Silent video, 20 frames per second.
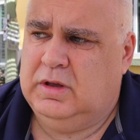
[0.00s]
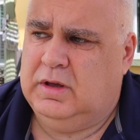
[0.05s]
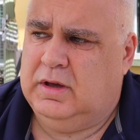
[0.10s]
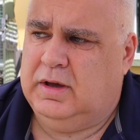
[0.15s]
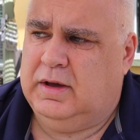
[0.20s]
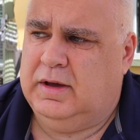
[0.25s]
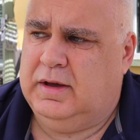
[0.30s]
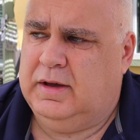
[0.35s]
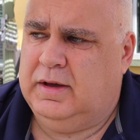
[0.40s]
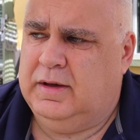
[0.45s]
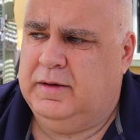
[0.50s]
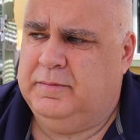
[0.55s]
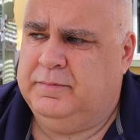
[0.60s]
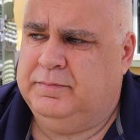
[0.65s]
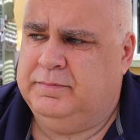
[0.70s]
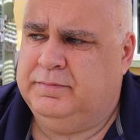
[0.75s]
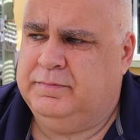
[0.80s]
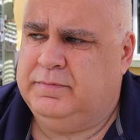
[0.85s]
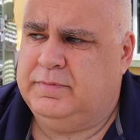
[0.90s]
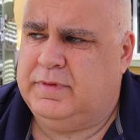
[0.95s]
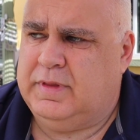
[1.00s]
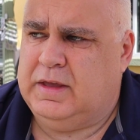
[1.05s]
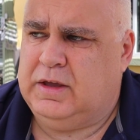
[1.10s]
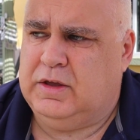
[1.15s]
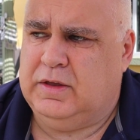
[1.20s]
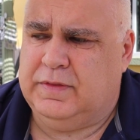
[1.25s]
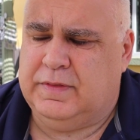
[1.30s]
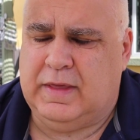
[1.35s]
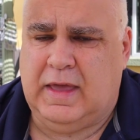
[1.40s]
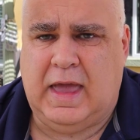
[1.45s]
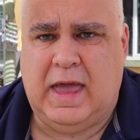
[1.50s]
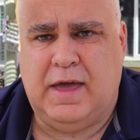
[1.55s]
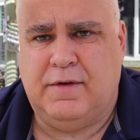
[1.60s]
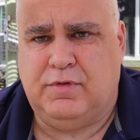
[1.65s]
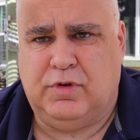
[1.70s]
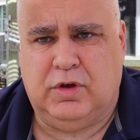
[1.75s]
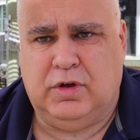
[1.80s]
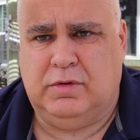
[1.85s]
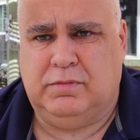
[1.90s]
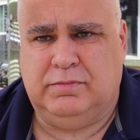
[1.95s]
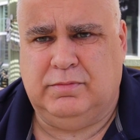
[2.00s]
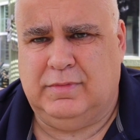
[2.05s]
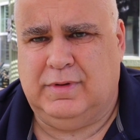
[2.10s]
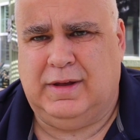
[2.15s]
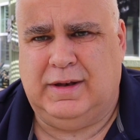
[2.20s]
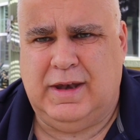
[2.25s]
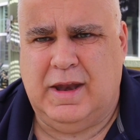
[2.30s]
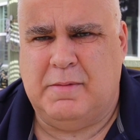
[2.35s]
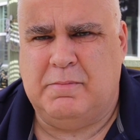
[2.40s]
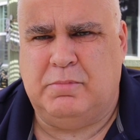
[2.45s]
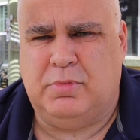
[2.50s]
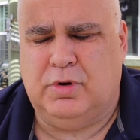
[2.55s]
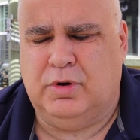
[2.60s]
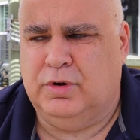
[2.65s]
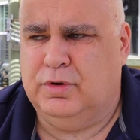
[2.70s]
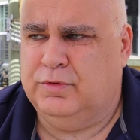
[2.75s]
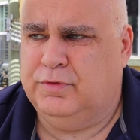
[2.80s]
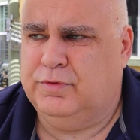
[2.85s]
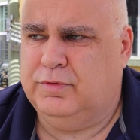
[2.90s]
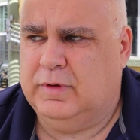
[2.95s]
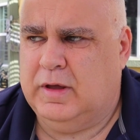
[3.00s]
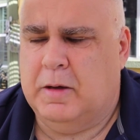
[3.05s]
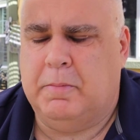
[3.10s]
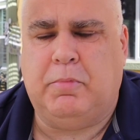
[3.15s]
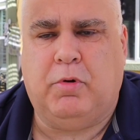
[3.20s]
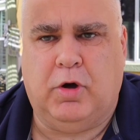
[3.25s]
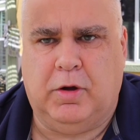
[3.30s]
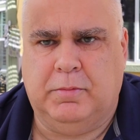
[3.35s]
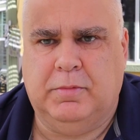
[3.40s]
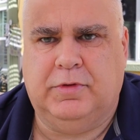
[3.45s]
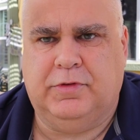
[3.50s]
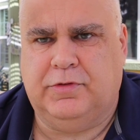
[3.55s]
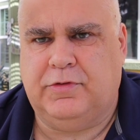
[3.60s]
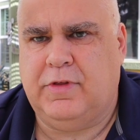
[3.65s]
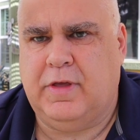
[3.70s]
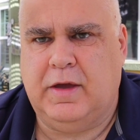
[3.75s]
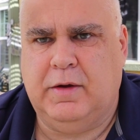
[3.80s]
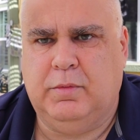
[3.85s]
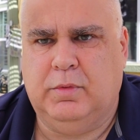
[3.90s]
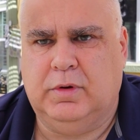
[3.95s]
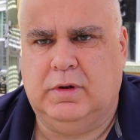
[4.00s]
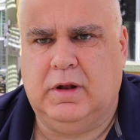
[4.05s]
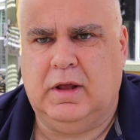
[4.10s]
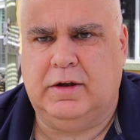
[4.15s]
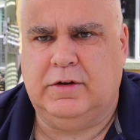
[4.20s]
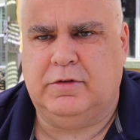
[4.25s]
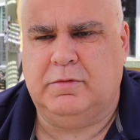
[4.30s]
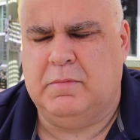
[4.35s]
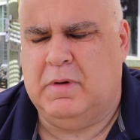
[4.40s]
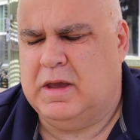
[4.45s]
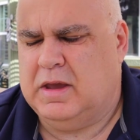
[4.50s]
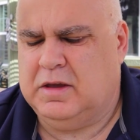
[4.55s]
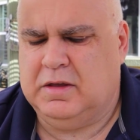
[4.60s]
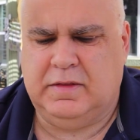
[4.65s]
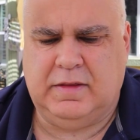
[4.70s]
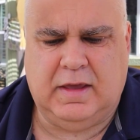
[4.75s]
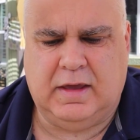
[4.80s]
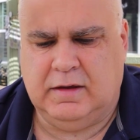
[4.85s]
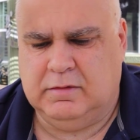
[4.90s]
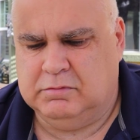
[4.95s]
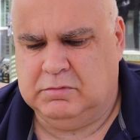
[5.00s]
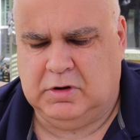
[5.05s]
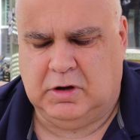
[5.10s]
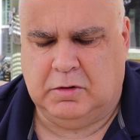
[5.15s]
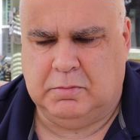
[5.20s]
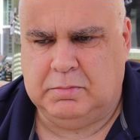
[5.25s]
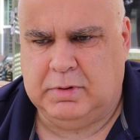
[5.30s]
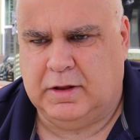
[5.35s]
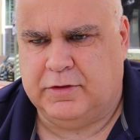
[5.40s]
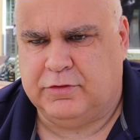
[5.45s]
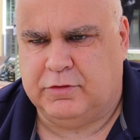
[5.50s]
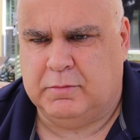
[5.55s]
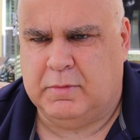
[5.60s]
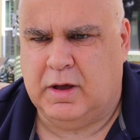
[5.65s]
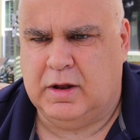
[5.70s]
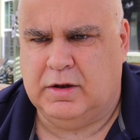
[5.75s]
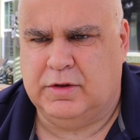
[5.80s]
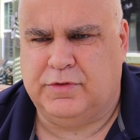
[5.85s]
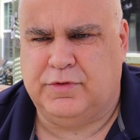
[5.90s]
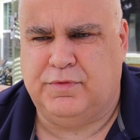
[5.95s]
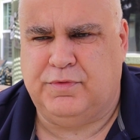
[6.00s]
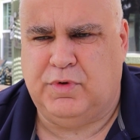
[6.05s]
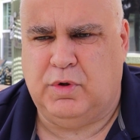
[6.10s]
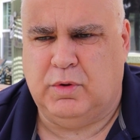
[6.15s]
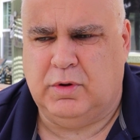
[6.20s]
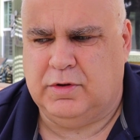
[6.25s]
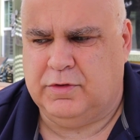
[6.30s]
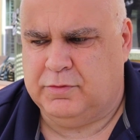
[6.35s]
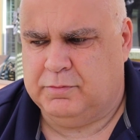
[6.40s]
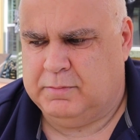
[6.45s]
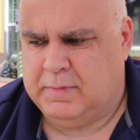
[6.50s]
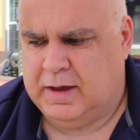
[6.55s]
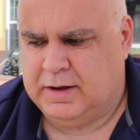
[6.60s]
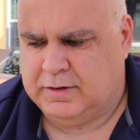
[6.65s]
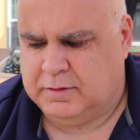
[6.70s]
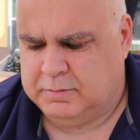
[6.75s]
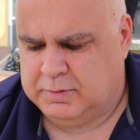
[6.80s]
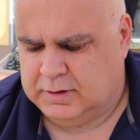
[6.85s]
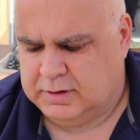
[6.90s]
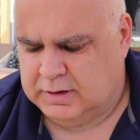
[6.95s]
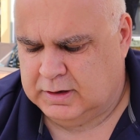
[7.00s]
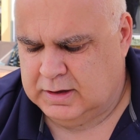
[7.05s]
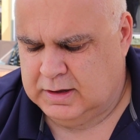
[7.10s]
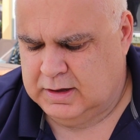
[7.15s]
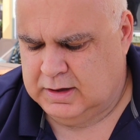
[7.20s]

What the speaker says: they have a number of appointments they would like to make, and they, plus or minus a few, it doesn't matter, but